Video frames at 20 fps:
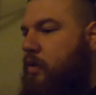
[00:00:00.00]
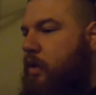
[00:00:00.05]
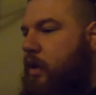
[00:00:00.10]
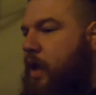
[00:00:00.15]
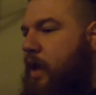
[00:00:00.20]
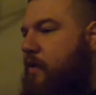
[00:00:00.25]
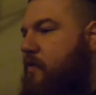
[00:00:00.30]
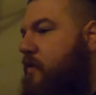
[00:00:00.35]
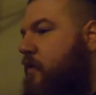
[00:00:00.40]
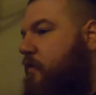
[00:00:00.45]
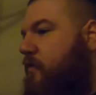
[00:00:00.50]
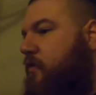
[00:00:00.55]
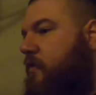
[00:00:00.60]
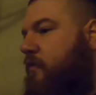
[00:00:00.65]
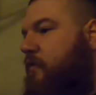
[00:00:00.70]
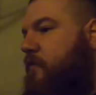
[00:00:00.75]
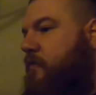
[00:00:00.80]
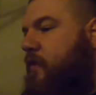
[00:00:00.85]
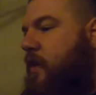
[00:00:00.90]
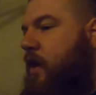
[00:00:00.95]
Yeah,
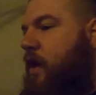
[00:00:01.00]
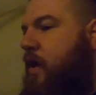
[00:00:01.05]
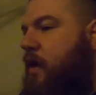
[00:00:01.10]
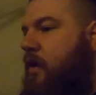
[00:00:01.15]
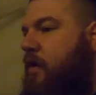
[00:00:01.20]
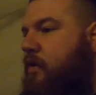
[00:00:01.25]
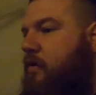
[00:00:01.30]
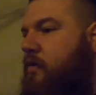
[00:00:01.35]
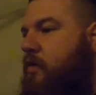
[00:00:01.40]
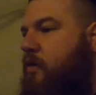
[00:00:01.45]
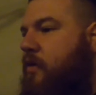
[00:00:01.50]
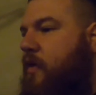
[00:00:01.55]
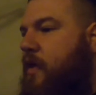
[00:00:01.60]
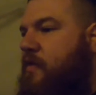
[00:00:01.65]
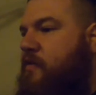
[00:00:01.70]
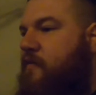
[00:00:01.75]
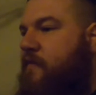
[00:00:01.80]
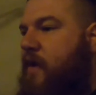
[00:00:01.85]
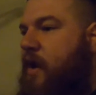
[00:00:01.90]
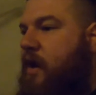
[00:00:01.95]
Joseph, you know,
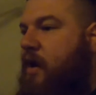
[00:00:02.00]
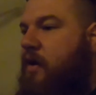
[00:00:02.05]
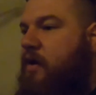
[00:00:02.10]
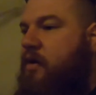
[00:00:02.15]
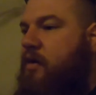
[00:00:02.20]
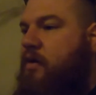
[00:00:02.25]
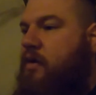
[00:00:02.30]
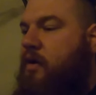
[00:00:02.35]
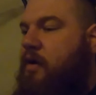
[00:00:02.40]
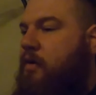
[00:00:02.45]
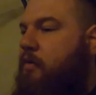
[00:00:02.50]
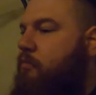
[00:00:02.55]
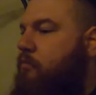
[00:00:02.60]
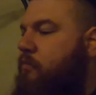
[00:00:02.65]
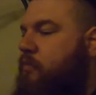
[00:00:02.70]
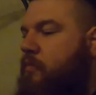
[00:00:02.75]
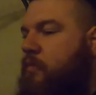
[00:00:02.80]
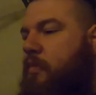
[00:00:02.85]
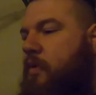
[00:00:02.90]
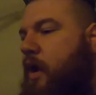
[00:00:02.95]
that's fair.
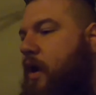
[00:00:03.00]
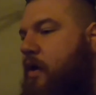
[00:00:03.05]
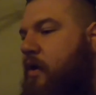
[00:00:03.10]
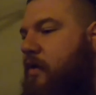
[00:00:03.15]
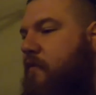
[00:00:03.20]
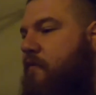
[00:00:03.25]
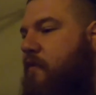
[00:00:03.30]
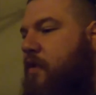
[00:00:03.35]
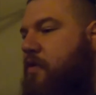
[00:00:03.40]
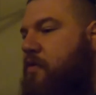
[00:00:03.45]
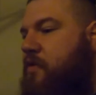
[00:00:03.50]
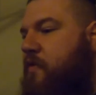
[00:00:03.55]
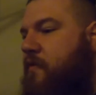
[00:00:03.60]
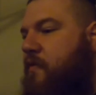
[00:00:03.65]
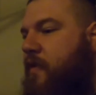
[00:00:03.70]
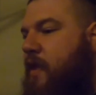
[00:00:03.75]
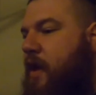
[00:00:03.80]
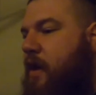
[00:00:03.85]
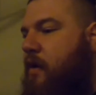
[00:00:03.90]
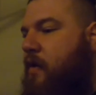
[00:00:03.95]
I'm not going to fault you for
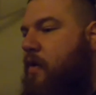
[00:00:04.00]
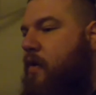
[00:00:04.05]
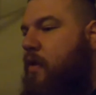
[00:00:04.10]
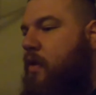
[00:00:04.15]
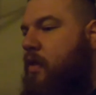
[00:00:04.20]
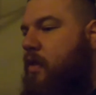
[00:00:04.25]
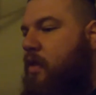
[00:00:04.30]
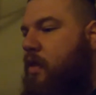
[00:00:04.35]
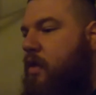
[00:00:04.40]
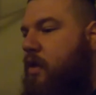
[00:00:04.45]
that at all.